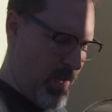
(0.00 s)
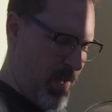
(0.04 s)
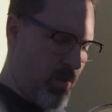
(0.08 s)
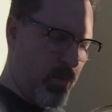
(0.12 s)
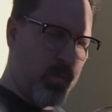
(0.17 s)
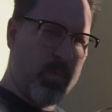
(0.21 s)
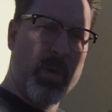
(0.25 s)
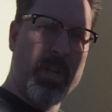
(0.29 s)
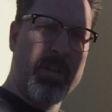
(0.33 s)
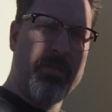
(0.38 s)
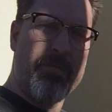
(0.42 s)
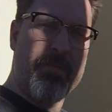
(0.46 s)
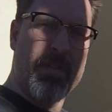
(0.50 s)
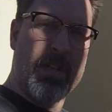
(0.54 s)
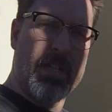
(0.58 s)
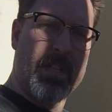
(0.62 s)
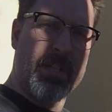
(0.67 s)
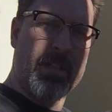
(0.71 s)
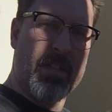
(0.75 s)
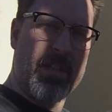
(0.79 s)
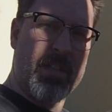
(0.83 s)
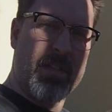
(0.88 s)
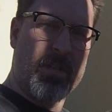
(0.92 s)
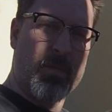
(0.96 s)

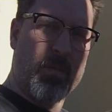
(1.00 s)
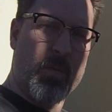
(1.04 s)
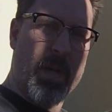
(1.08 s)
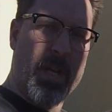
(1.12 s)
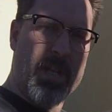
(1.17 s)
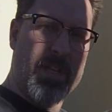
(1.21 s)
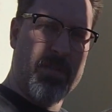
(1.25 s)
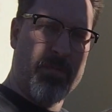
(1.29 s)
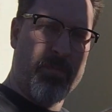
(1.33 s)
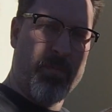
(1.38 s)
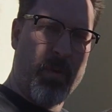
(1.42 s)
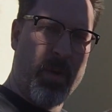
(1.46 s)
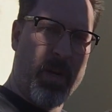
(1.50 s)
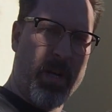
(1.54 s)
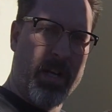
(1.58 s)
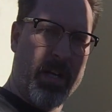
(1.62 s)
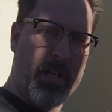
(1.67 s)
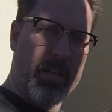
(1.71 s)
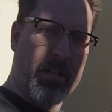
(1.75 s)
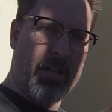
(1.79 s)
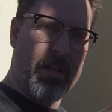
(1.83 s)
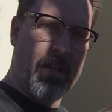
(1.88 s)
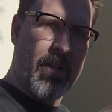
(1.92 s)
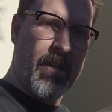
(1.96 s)
refilling the little
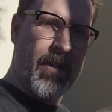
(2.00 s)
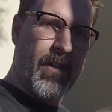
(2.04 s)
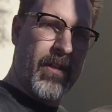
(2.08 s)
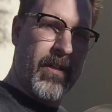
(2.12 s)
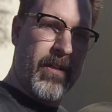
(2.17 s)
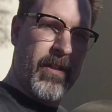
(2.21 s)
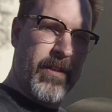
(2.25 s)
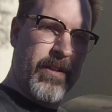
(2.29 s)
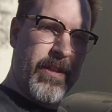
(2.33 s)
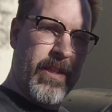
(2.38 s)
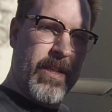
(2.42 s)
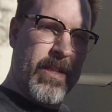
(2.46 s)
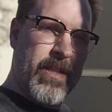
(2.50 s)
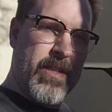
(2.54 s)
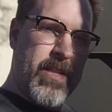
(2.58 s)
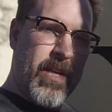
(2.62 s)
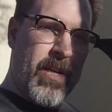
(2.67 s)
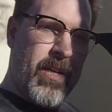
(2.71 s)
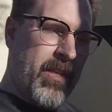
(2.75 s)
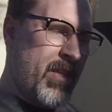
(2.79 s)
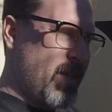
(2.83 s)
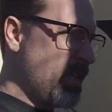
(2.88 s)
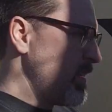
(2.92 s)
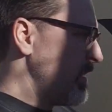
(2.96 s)
reservoir on the
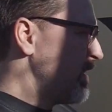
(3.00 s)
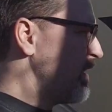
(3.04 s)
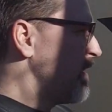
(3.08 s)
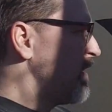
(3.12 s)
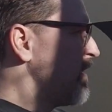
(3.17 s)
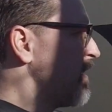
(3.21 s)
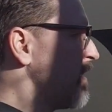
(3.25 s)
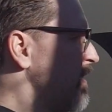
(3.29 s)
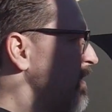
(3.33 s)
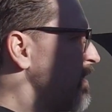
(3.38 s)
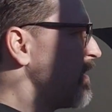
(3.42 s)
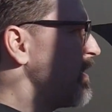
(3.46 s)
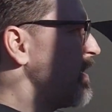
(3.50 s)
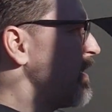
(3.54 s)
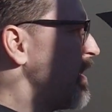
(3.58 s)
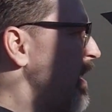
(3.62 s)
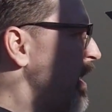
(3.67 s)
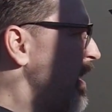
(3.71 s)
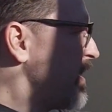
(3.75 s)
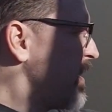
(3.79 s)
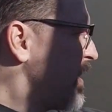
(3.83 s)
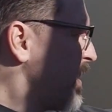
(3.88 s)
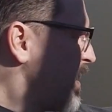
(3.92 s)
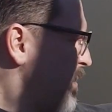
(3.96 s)
inside of the
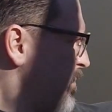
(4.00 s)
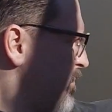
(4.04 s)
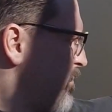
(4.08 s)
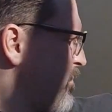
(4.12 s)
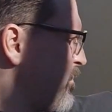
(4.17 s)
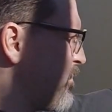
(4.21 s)
onion.